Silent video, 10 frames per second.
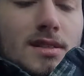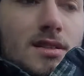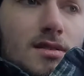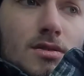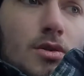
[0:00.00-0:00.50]

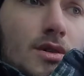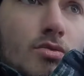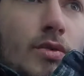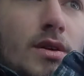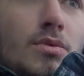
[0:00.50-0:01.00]
they're always
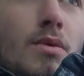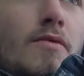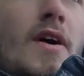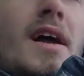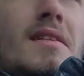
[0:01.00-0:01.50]
riddled with
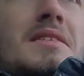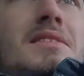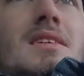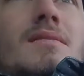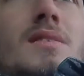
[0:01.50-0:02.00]
violence
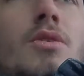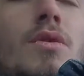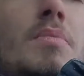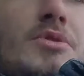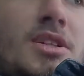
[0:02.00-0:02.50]
and
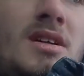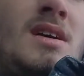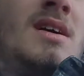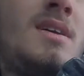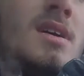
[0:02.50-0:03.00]
corruption.
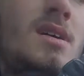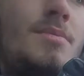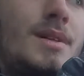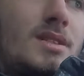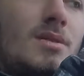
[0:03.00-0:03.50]

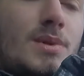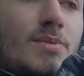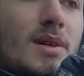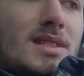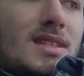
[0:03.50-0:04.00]
But in terms of
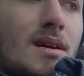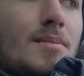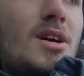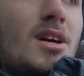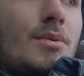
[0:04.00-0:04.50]
places like
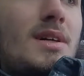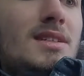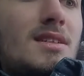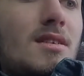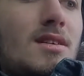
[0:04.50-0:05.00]
America, we
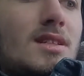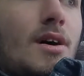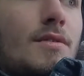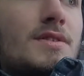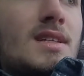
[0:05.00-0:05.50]
consider
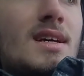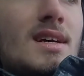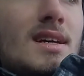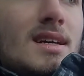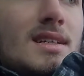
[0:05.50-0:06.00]
ourselves
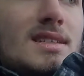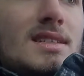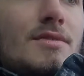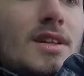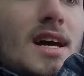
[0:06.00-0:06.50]

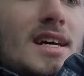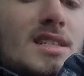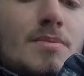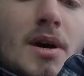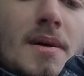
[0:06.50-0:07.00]

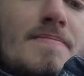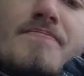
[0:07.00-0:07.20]
civilized, but